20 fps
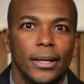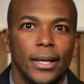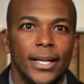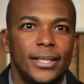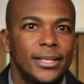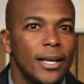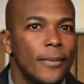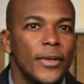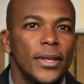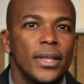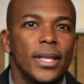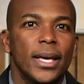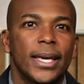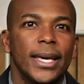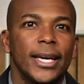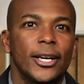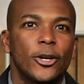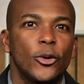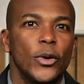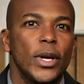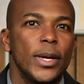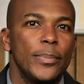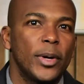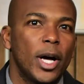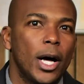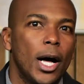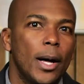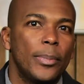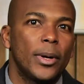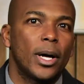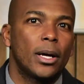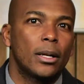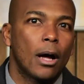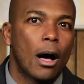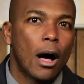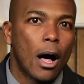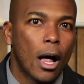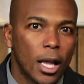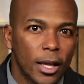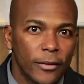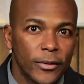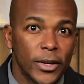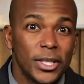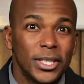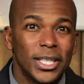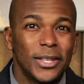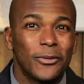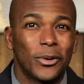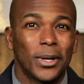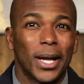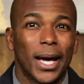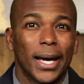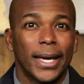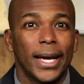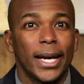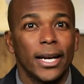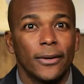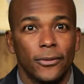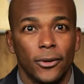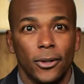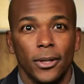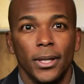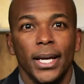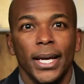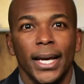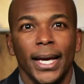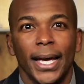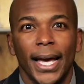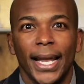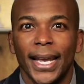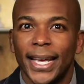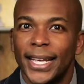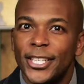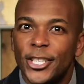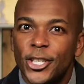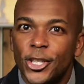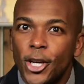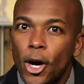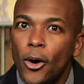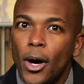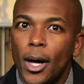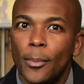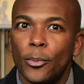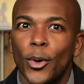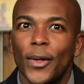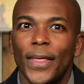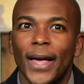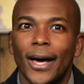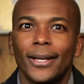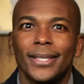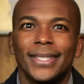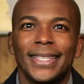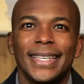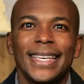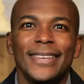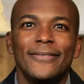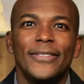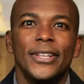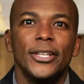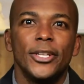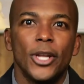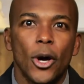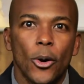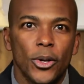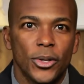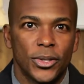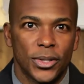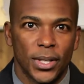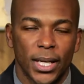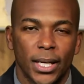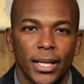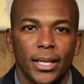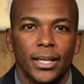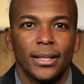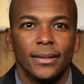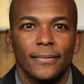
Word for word: It's something that can creep up on all of us if we're not careful, and it can show up without us even noticing.